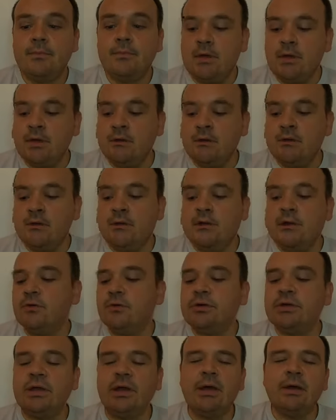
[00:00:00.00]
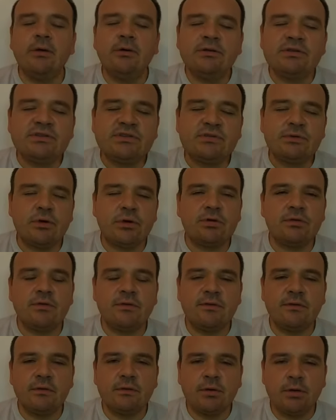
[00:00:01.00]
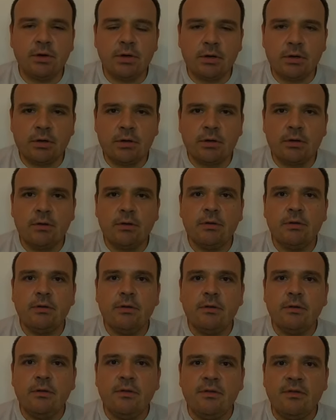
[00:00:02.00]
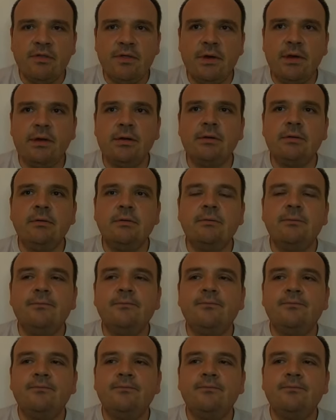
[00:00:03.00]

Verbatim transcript: If you cannot start the car, then